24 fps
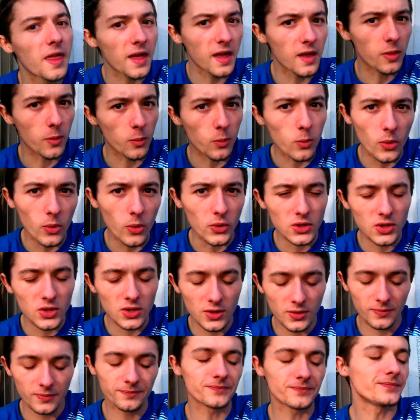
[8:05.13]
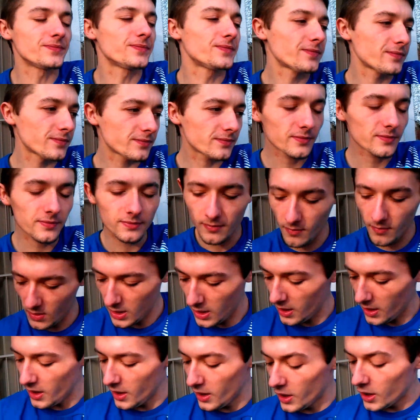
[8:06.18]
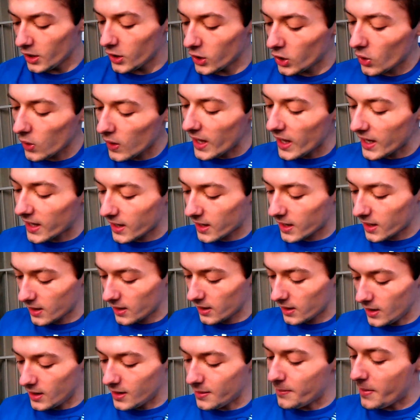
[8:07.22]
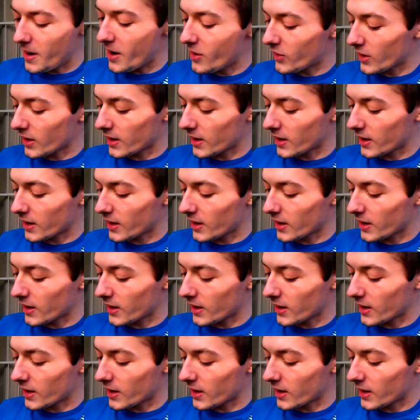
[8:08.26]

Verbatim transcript: And they're the worst. You're like an